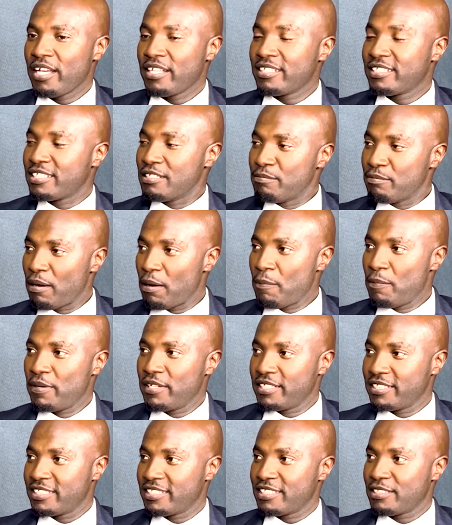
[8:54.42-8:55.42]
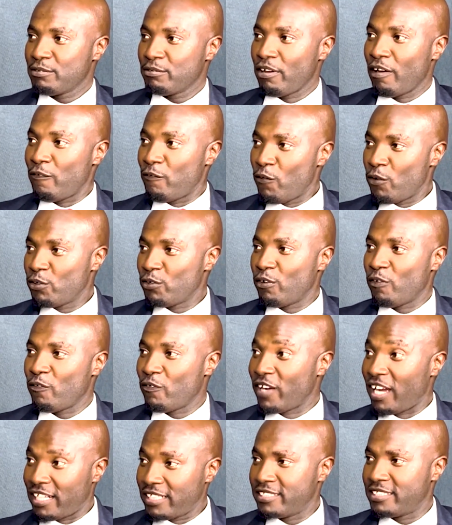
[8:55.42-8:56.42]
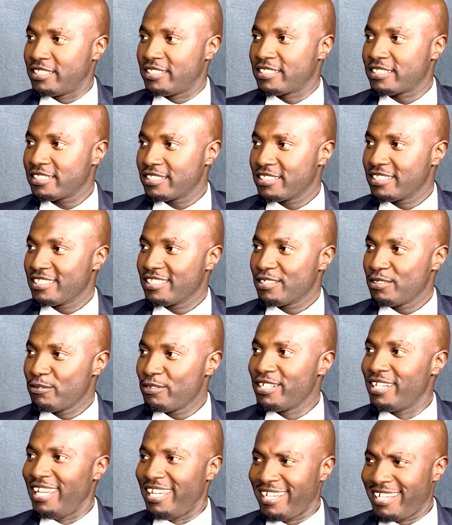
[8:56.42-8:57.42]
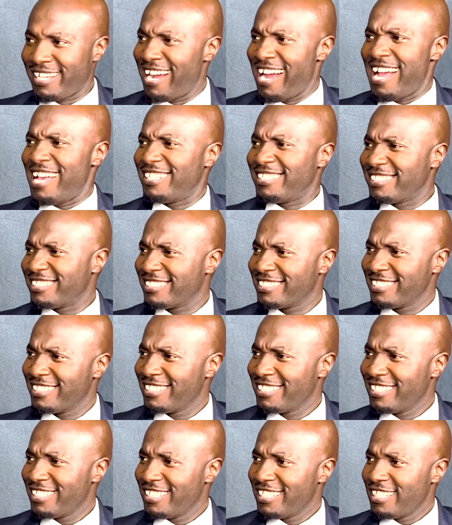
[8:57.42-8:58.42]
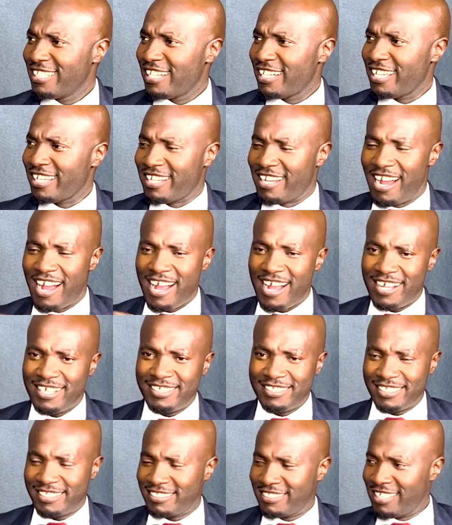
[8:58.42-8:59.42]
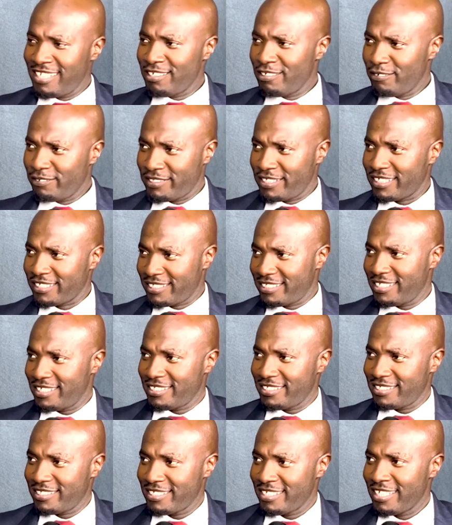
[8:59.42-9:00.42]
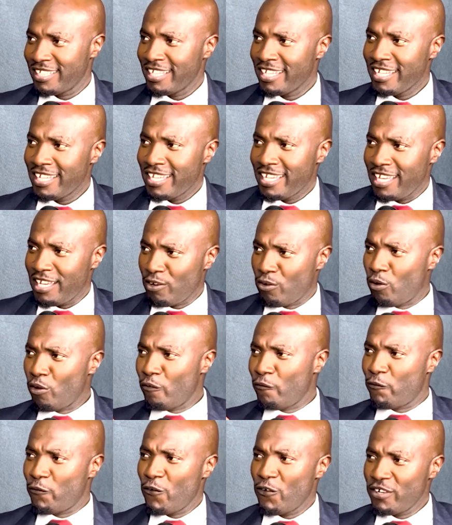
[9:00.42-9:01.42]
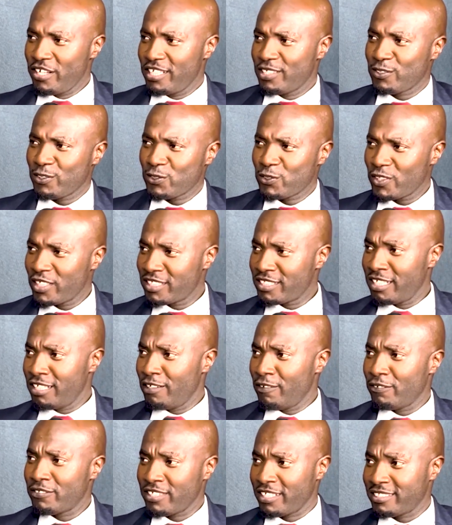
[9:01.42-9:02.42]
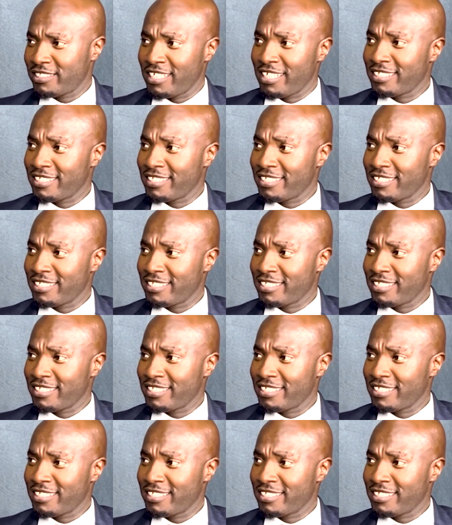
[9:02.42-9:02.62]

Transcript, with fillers: as Zimbabweans, we are fond of gadgets, we like cars. Mm-hmm. A car is a sign of success. A good phone is also a sign of su-